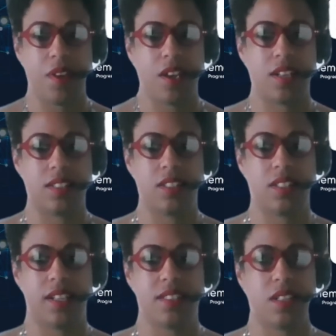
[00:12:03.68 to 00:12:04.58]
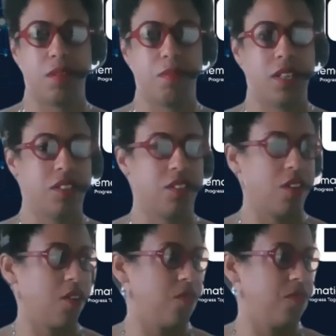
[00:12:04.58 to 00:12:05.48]
Got a little less than a minute to
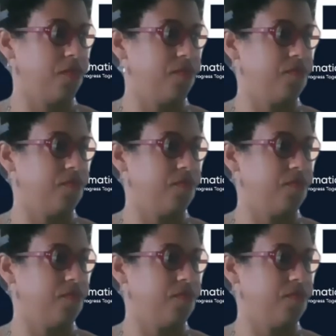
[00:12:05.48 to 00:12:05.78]
go.